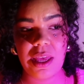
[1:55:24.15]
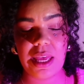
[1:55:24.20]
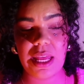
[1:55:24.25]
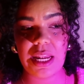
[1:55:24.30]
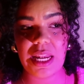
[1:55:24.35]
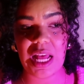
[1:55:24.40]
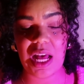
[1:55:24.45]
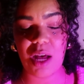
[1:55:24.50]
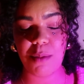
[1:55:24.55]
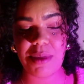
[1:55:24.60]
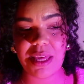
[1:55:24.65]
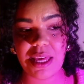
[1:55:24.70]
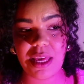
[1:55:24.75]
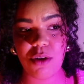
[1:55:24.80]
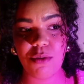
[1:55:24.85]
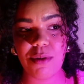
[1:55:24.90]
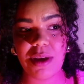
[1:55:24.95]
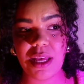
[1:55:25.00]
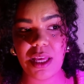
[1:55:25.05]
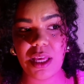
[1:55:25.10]
And now I'm
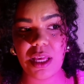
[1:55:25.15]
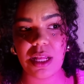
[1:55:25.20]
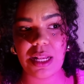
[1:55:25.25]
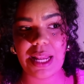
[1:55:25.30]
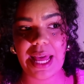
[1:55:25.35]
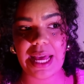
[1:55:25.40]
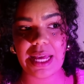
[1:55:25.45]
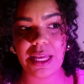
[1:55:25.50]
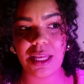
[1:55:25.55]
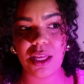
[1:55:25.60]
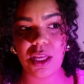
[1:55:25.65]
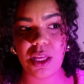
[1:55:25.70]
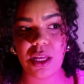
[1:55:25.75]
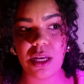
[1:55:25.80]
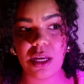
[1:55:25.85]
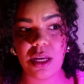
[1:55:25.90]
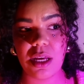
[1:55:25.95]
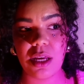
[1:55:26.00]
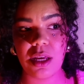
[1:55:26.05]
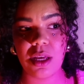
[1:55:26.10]
hearing like
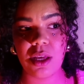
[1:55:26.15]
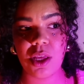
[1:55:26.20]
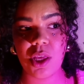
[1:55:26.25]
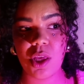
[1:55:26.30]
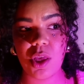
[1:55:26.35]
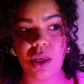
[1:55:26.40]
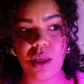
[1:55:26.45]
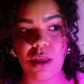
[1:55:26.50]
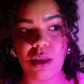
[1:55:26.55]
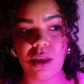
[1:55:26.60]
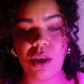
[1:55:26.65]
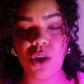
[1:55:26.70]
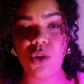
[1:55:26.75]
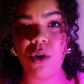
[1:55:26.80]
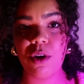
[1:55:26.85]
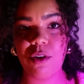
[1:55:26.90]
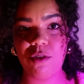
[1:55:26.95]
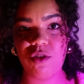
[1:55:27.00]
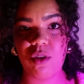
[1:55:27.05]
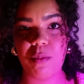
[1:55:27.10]

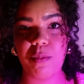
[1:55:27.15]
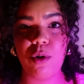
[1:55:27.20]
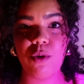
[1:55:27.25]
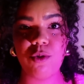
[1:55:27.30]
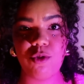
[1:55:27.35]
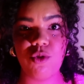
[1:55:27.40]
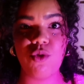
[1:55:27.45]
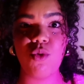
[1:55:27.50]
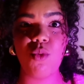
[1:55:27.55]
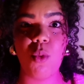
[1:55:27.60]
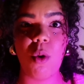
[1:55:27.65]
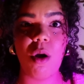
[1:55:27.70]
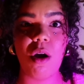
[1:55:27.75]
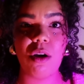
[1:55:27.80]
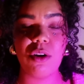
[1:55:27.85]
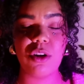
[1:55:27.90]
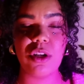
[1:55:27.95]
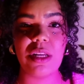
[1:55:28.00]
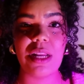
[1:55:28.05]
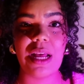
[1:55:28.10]
you are supposed to
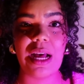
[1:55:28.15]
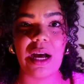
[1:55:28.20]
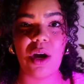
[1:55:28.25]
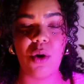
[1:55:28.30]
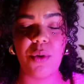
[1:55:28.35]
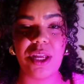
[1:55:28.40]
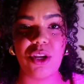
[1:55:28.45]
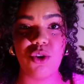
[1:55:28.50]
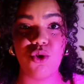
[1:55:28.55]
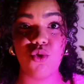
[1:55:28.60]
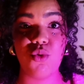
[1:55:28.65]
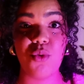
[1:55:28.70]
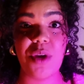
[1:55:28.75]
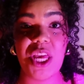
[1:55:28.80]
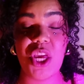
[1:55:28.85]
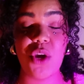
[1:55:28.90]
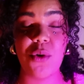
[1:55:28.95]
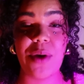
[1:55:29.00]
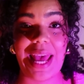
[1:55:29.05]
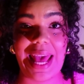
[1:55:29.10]
walk now and
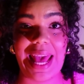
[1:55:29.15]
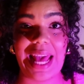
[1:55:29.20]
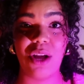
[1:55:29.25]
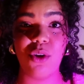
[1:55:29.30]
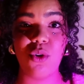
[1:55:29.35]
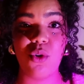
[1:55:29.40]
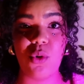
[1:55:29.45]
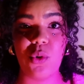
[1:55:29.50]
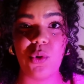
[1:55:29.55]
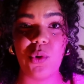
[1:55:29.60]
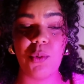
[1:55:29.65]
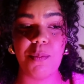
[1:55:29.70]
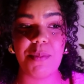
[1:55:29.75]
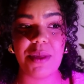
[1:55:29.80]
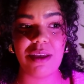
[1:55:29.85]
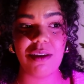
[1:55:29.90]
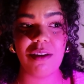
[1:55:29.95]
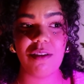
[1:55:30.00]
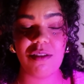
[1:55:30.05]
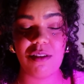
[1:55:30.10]
tray your ankle
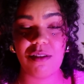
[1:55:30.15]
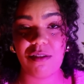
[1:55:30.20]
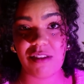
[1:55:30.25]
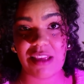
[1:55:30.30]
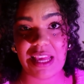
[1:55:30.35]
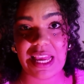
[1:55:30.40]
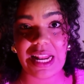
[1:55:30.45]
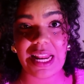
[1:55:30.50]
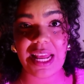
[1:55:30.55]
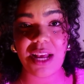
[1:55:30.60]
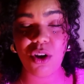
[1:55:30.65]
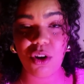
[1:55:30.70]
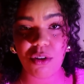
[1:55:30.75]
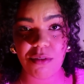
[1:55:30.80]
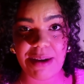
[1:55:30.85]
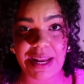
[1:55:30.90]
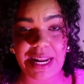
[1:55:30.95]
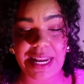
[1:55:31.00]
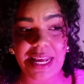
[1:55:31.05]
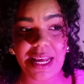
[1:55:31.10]
because it's healing
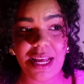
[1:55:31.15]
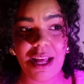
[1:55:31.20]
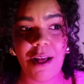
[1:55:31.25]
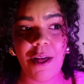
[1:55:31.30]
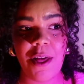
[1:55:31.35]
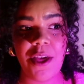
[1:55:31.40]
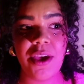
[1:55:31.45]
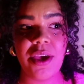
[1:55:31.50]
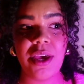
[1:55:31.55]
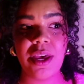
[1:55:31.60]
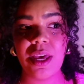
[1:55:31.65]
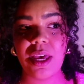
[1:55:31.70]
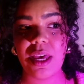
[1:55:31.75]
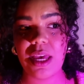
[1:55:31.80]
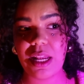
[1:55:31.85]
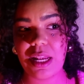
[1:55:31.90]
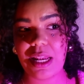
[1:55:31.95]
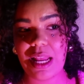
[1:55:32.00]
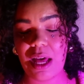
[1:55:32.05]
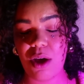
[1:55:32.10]
already,
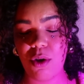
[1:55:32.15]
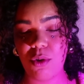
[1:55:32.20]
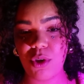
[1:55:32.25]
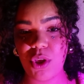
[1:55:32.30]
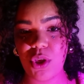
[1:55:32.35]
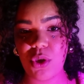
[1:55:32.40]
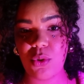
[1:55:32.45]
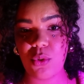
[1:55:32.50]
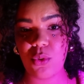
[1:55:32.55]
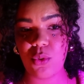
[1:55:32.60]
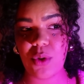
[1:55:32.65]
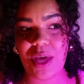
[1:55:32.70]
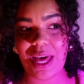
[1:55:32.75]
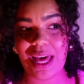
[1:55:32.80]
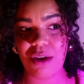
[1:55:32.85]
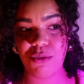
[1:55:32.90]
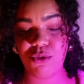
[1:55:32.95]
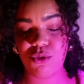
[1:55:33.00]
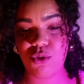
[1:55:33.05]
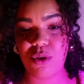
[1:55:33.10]
and now you
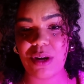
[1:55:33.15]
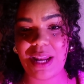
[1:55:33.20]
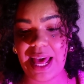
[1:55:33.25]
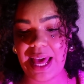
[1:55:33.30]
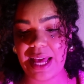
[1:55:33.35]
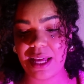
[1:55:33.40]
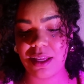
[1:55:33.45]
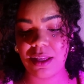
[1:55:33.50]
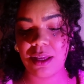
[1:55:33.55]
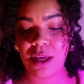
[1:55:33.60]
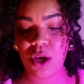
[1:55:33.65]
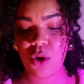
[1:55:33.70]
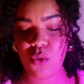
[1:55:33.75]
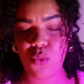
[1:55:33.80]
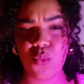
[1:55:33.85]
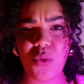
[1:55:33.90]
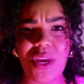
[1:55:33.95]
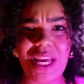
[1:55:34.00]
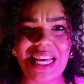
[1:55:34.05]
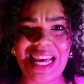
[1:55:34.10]
have to like
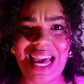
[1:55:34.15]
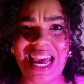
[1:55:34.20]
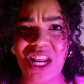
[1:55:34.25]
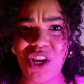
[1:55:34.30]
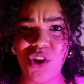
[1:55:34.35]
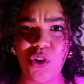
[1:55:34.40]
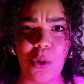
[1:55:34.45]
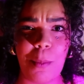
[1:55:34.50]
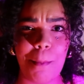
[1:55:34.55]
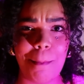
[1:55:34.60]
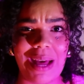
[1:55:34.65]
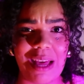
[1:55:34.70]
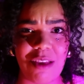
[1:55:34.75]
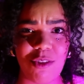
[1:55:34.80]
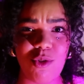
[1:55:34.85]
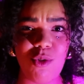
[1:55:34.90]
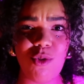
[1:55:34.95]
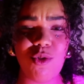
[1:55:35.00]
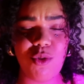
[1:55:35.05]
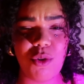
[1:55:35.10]
regain your
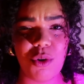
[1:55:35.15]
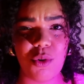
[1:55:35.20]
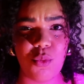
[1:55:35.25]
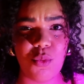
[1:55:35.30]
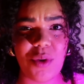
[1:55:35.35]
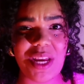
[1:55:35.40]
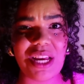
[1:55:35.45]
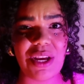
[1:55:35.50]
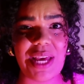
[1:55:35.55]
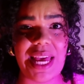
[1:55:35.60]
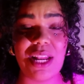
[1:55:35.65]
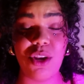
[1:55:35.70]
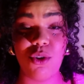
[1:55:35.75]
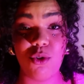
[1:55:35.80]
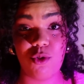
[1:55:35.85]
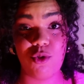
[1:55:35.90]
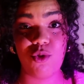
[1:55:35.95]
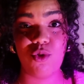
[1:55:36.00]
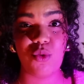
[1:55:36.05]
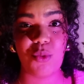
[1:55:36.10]
muscles or regain
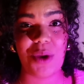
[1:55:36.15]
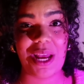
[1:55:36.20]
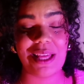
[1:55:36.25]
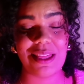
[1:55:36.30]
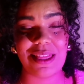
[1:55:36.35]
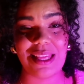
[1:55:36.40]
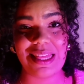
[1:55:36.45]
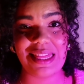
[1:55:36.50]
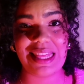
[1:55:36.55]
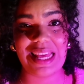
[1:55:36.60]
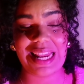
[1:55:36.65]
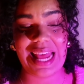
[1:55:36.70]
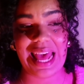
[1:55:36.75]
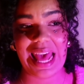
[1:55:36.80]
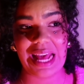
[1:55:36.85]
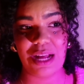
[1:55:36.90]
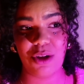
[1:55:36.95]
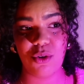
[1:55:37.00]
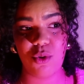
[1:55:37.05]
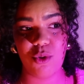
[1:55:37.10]
your strength in that
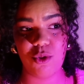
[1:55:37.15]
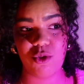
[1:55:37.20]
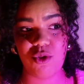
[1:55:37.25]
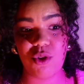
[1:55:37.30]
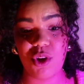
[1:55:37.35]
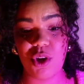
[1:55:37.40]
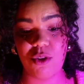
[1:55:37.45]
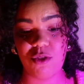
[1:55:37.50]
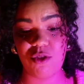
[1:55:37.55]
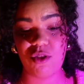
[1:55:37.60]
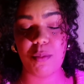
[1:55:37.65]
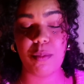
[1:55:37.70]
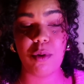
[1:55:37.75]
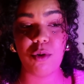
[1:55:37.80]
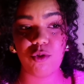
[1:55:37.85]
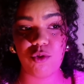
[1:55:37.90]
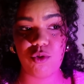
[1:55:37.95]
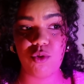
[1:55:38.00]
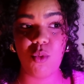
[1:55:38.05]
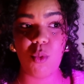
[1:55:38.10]
ankle, so you're
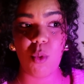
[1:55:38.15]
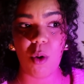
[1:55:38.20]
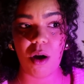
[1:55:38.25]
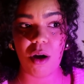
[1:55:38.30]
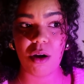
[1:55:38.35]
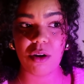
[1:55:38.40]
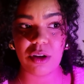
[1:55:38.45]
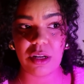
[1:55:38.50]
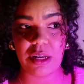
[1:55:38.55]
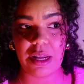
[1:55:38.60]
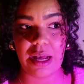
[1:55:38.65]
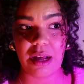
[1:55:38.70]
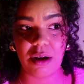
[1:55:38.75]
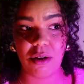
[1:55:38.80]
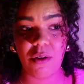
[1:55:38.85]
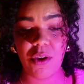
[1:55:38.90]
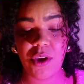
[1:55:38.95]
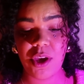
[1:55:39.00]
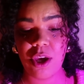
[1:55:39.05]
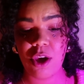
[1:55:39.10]
supposed to walk
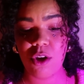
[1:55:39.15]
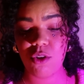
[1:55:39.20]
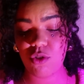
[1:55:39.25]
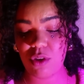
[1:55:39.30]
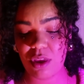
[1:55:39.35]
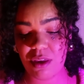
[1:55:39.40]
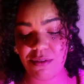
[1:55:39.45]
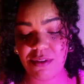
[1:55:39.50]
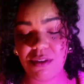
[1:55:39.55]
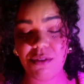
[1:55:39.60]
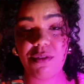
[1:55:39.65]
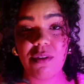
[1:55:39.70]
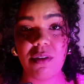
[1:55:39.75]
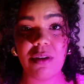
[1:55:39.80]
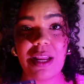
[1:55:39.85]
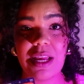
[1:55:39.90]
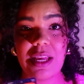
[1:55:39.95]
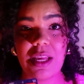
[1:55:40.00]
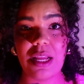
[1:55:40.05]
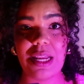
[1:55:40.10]
now. So if you
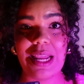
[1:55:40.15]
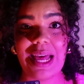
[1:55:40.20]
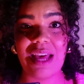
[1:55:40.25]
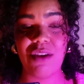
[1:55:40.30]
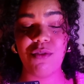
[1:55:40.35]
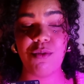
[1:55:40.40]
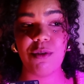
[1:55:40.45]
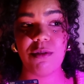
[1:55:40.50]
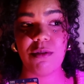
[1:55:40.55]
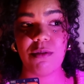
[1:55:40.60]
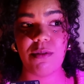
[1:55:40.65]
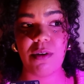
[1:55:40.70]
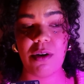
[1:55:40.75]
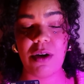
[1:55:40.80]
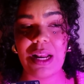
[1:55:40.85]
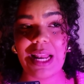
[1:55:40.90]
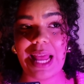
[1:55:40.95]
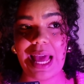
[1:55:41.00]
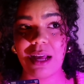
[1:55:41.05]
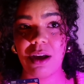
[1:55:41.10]
felt like your life was
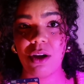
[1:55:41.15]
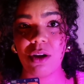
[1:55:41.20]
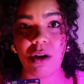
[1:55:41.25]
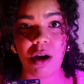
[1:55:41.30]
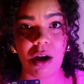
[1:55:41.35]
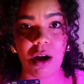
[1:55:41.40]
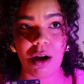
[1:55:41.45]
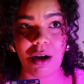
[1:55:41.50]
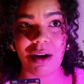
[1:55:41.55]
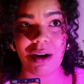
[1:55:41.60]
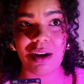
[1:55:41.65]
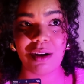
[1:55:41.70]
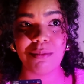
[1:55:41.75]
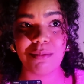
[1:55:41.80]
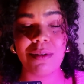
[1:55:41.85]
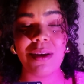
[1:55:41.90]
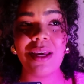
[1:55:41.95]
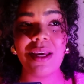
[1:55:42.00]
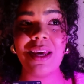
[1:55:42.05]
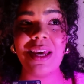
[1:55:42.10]
very like
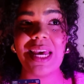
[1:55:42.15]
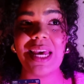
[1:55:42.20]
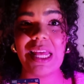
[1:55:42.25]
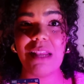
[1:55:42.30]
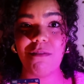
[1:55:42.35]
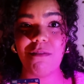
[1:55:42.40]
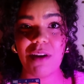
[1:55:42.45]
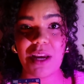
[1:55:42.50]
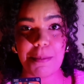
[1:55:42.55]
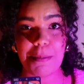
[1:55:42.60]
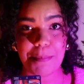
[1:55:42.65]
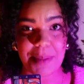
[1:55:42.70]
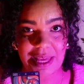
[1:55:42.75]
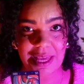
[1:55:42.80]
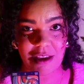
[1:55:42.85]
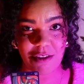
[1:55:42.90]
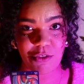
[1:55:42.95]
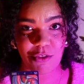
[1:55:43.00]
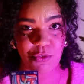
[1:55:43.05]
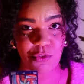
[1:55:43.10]
calm and very
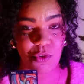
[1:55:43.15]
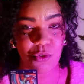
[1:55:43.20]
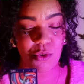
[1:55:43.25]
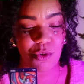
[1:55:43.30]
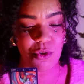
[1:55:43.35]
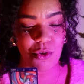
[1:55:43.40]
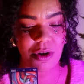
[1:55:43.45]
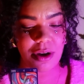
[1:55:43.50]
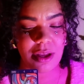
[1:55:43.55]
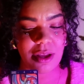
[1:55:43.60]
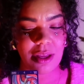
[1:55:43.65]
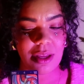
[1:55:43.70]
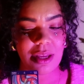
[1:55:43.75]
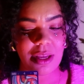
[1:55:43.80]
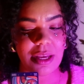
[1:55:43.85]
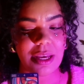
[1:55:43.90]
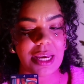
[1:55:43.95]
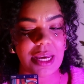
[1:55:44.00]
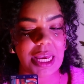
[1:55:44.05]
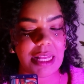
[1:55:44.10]
peaceful,
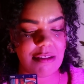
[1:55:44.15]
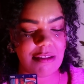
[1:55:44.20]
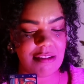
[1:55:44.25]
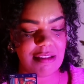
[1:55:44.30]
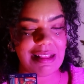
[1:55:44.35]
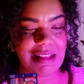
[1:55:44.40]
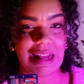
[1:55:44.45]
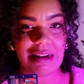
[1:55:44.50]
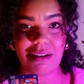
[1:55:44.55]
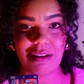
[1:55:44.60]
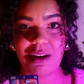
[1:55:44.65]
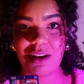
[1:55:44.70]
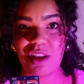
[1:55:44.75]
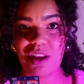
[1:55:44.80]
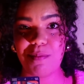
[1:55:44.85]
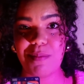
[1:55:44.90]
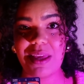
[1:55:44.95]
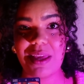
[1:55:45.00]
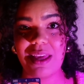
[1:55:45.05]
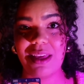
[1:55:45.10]
it's not
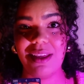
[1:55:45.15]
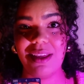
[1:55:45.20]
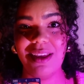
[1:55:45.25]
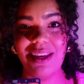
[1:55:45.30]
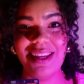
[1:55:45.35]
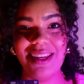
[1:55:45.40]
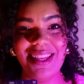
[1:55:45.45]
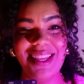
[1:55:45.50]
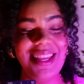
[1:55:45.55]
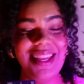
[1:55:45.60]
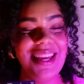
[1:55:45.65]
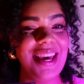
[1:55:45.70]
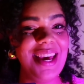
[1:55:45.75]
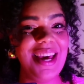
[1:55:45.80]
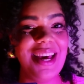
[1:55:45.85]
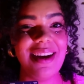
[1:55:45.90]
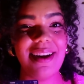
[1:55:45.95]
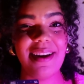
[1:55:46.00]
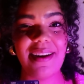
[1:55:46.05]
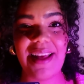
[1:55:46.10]
gonna be.
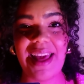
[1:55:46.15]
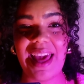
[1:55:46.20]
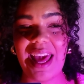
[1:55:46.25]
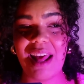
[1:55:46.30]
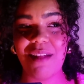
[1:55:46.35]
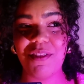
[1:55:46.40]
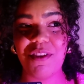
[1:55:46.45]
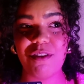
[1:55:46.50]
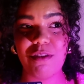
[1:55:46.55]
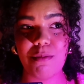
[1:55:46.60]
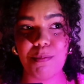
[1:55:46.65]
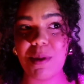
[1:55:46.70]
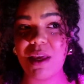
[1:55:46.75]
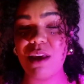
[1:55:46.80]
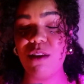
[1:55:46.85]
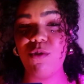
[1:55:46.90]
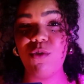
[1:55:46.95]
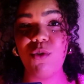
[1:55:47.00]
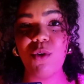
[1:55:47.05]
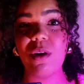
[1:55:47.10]
Okay, this
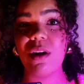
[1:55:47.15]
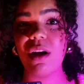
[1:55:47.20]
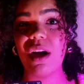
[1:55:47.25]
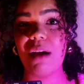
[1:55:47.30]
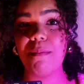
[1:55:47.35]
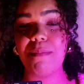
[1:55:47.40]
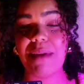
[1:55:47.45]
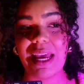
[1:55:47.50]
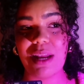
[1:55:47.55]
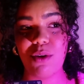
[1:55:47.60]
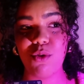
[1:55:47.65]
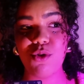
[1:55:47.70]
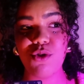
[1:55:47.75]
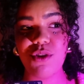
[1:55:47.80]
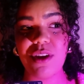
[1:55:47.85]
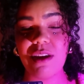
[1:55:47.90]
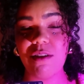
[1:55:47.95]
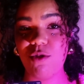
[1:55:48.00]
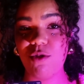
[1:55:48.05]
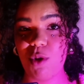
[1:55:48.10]
peaceful calm
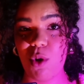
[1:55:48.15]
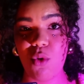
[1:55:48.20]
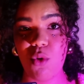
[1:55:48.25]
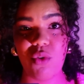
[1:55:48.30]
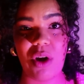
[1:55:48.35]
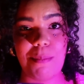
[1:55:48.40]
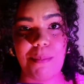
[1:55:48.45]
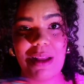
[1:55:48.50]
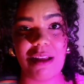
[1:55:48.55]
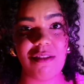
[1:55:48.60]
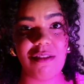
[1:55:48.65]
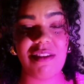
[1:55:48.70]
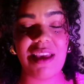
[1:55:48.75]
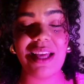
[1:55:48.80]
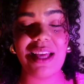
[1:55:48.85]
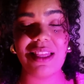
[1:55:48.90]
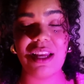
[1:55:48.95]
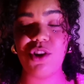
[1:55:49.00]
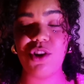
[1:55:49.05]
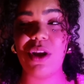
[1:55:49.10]
energy is over. I'm not
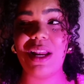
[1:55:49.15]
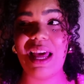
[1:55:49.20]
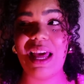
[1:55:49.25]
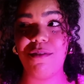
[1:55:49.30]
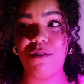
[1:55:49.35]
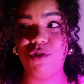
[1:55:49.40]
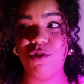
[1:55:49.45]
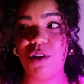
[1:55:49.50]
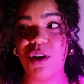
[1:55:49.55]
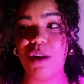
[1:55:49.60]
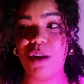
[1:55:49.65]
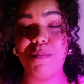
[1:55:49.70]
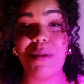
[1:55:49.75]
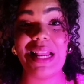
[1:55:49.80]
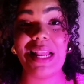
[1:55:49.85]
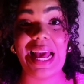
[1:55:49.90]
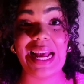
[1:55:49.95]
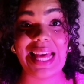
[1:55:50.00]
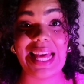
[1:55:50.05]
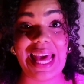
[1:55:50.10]
saying that your life is gonna be
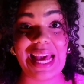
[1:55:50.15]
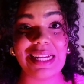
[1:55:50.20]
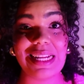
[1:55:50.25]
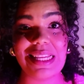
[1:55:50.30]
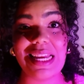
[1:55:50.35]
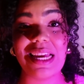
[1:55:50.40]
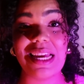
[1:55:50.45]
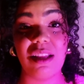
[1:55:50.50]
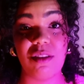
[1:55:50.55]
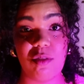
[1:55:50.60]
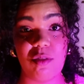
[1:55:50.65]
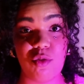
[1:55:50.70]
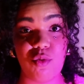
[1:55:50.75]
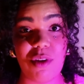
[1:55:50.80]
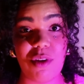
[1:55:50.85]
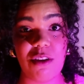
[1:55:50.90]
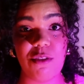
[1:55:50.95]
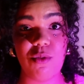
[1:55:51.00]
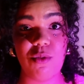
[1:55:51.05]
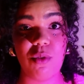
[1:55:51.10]
like hectic and
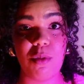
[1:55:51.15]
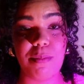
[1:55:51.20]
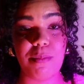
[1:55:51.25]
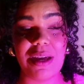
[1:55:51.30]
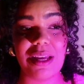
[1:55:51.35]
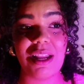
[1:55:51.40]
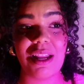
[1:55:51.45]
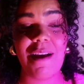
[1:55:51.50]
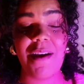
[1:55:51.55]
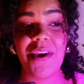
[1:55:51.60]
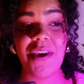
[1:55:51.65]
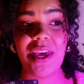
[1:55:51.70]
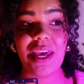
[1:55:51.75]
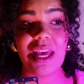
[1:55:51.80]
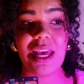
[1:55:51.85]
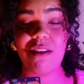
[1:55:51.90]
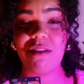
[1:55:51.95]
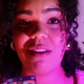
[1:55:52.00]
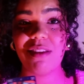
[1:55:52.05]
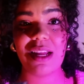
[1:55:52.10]
stressful, but
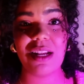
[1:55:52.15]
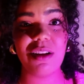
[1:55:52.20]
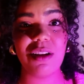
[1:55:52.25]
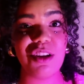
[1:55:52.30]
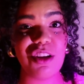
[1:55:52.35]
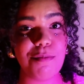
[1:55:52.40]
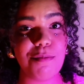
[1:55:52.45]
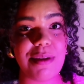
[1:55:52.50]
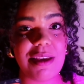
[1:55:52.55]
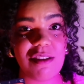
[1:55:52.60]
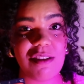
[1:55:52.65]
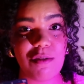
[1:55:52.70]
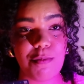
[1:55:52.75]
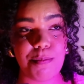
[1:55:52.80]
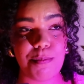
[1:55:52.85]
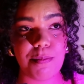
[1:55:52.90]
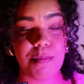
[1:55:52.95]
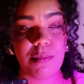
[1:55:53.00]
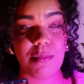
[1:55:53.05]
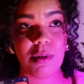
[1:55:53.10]
it's not gonna be as
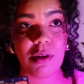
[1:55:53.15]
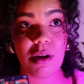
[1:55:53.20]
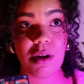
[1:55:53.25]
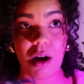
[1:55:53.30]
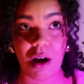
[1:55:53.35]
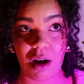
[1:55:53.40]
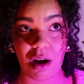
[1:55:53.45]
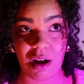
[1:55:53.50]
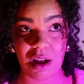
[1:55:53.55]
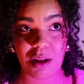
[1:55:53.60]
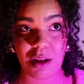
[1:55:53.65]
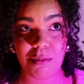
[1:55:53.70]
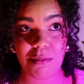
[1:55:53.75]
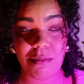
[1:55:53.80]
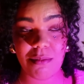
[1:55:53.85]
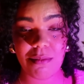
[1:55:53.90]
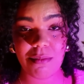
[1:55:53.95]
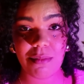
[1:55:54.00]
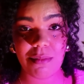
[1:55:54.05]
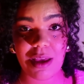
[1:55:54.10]

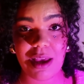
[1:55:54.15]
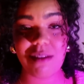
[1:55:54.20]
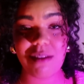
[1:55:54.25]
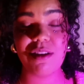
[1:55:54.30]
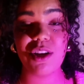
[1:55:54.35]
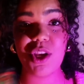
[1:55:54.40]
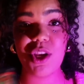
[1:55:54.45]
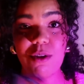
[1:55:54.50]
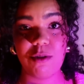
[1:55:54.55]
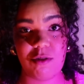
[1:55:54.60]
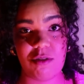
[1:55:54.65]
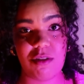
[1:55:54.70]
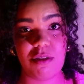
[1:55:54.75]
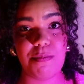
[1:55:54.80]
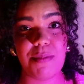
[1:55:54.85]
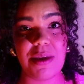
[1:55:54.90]
calm as it used to